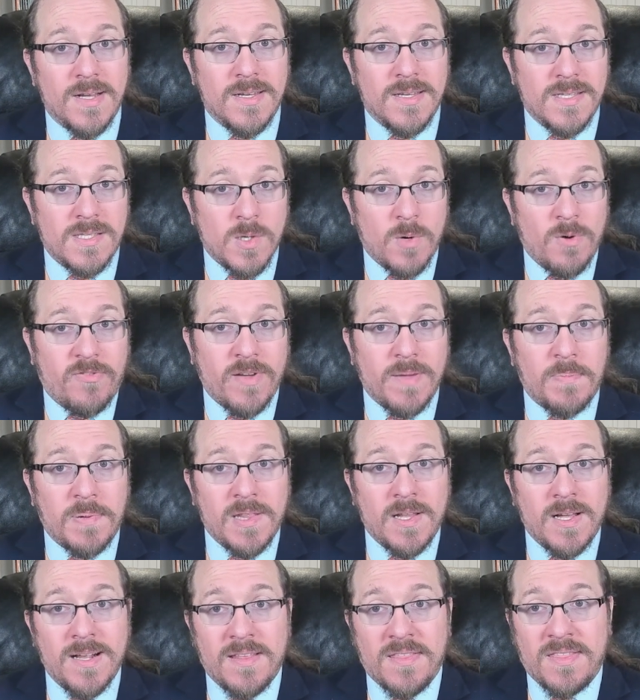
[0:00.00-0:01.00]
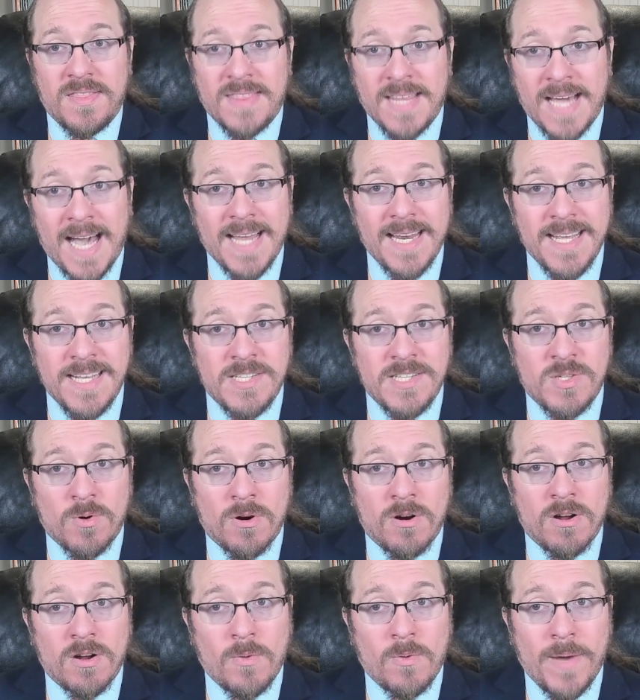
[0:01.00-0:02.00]
So if we plug that into
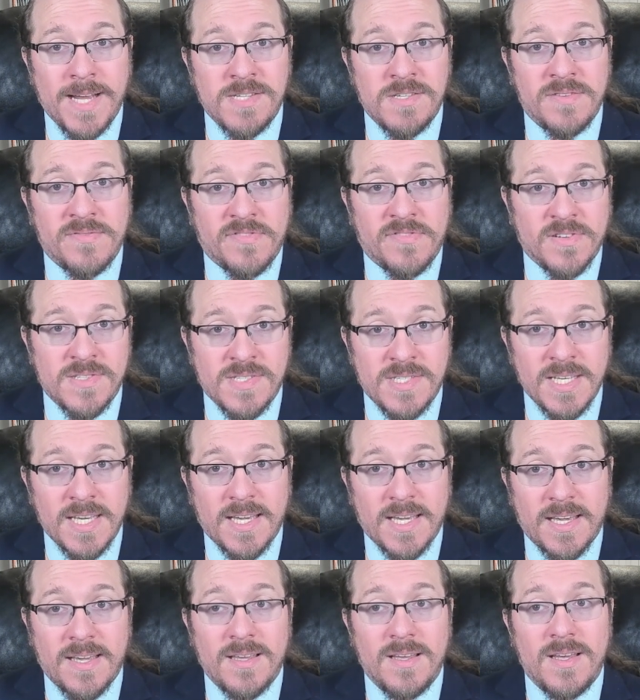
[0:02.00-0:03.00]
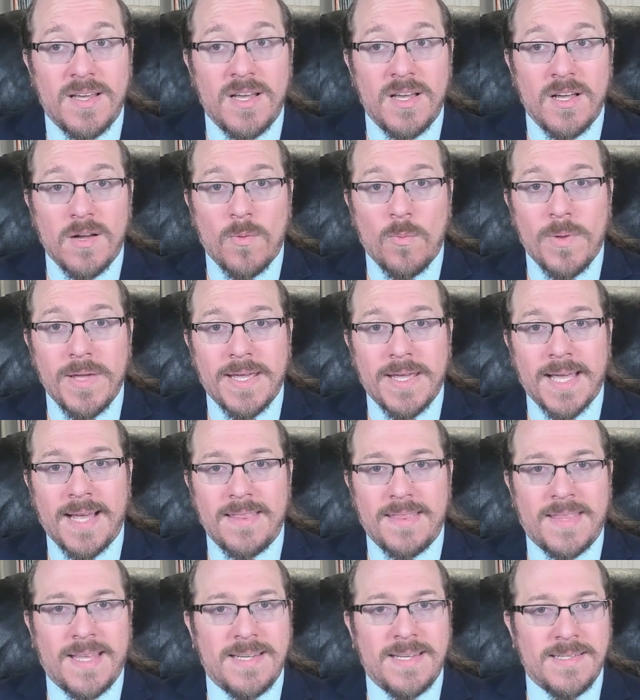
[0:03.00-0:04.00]
our equation for z, we
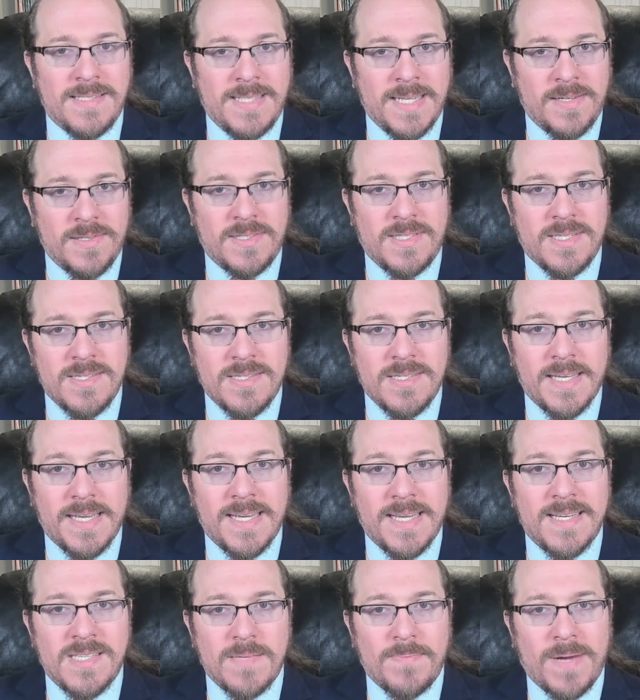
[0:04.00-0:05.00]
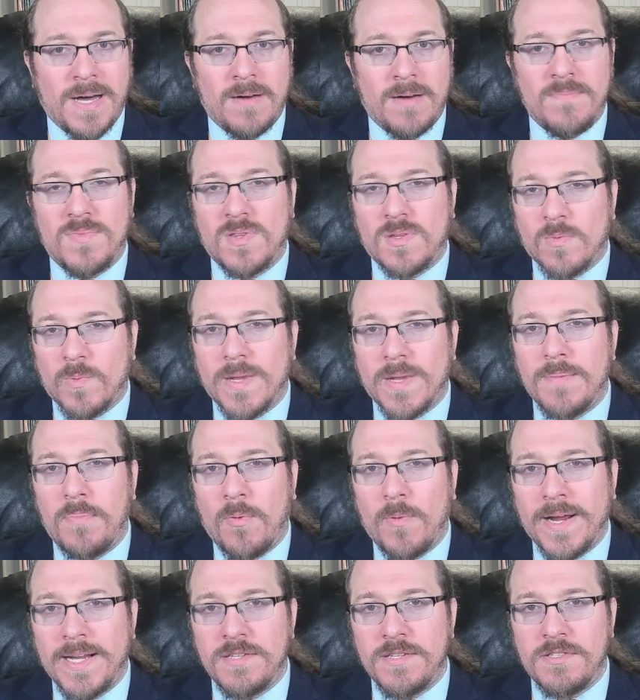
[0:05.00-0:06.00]
get that delta z is about
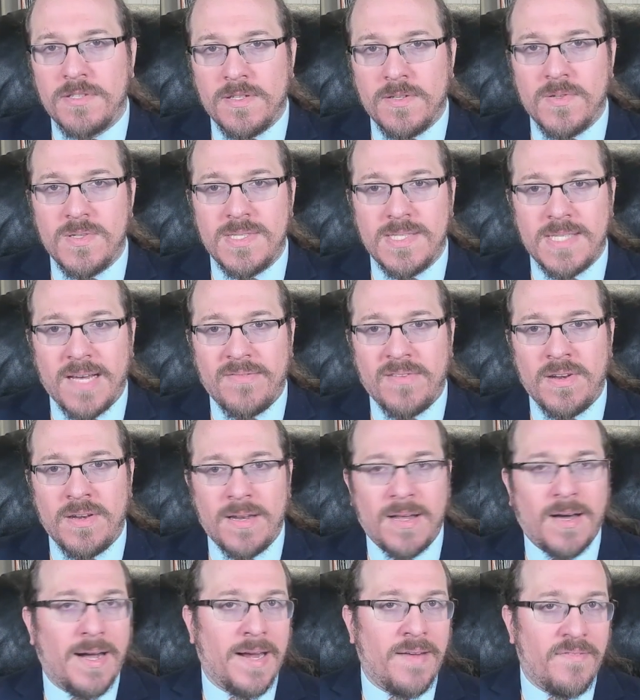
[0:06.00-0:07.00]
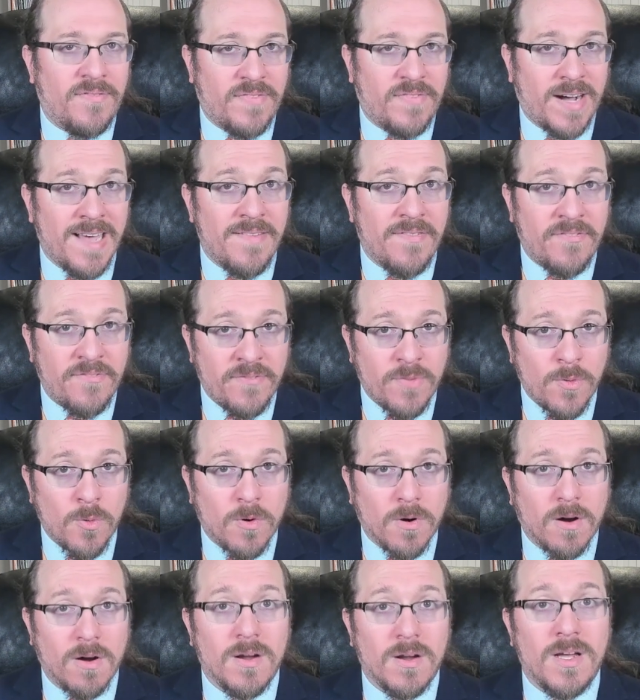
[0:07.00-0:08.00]

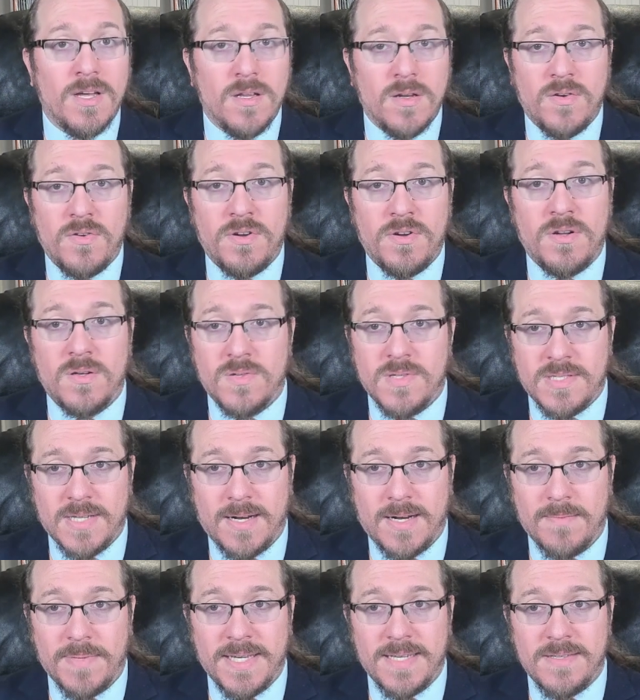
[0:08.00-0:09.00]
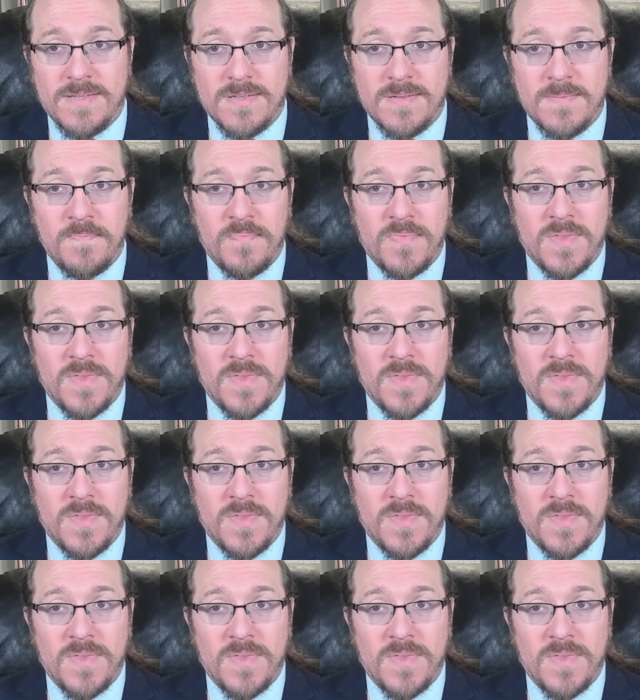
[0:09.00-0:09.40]
3.27954 new zombies.